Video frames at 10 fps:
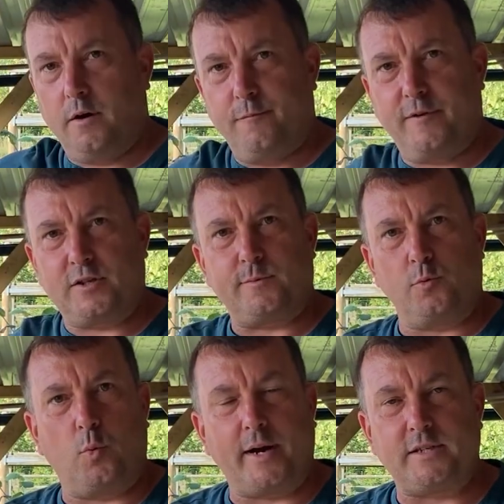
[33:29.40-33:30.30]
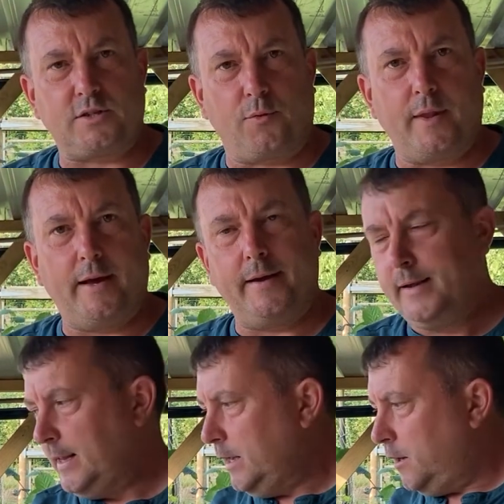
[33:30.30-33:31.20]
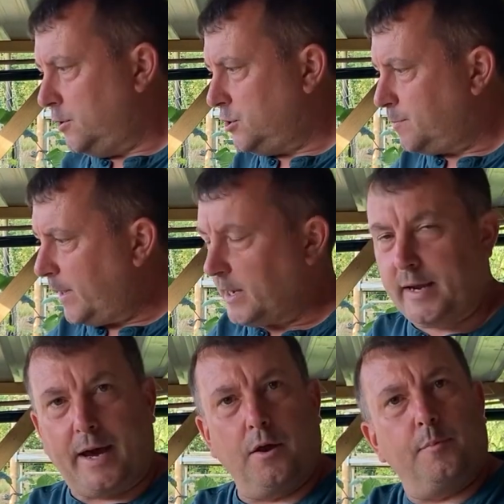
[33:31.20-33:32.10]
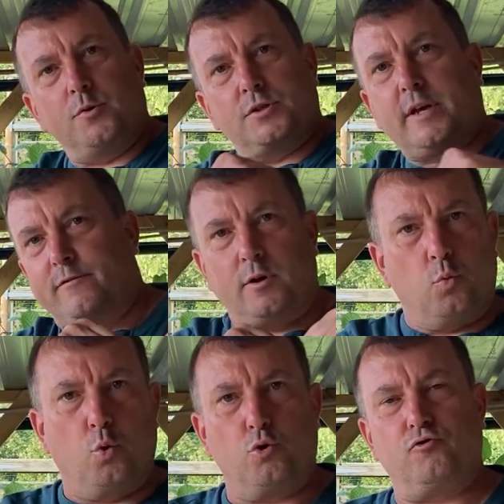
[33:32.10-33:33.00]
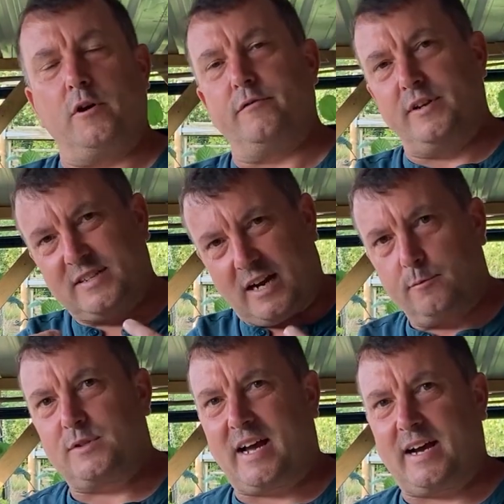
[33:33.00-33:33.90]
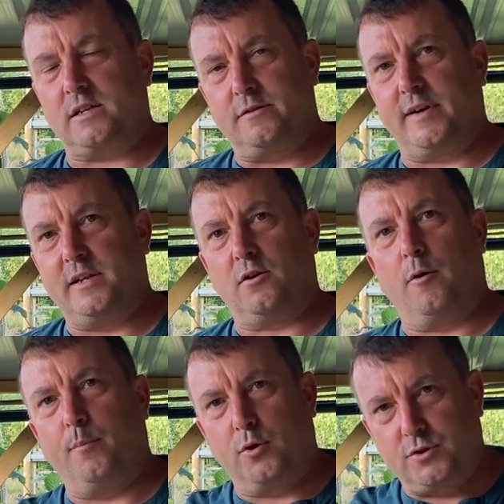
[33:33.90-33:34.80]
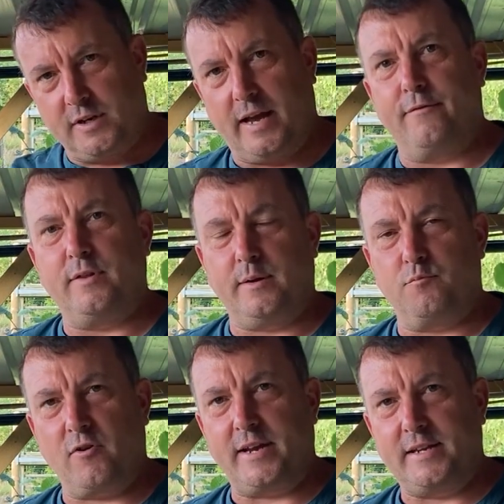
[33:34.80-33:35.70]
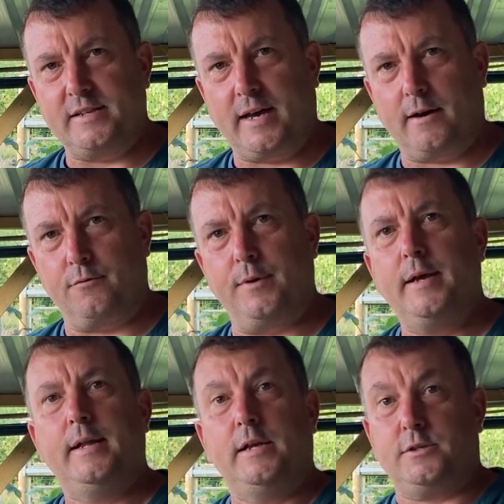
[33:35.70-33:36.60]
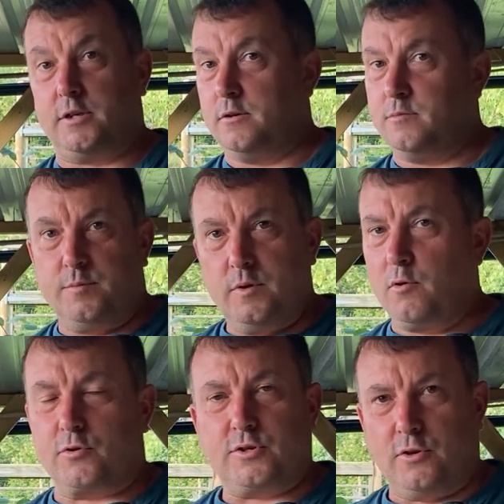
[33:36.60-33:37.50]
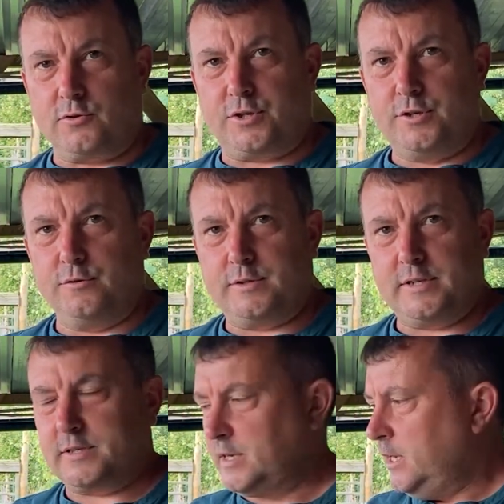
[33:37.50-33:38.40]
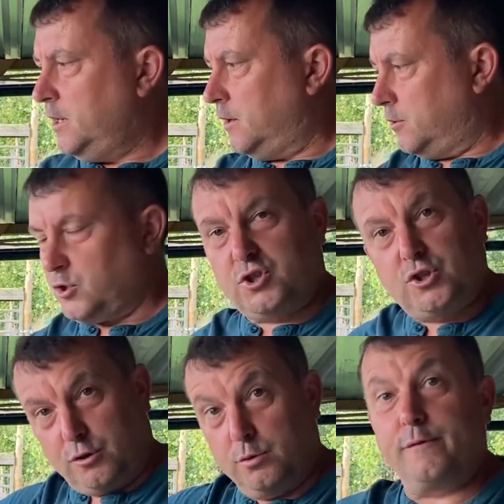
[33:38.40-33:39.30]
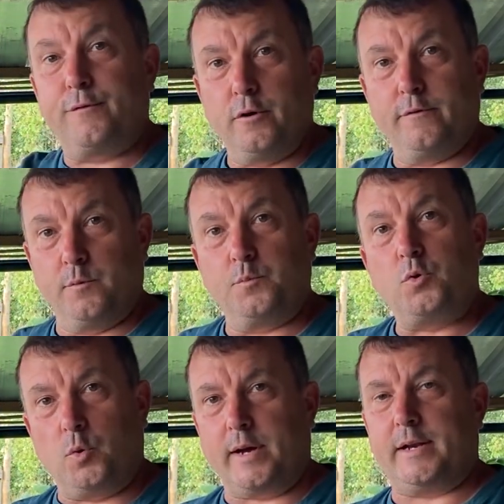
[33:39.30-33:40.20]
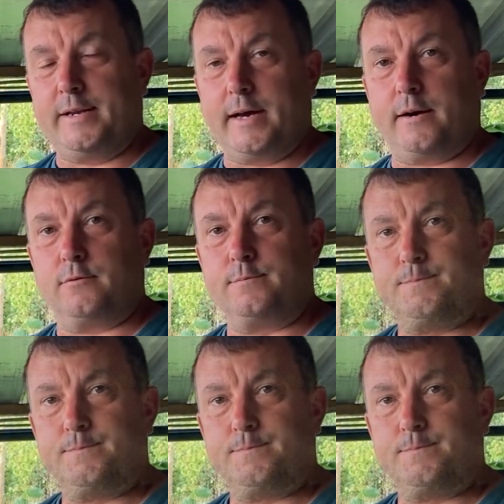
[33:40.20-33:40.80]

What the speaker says: vegetable wastes on there, I just make a can up and just give it a water over, and this helps to activate the compost and get everything breaking down. So lots and lots of uses. I'll just show you a few of them quickly now.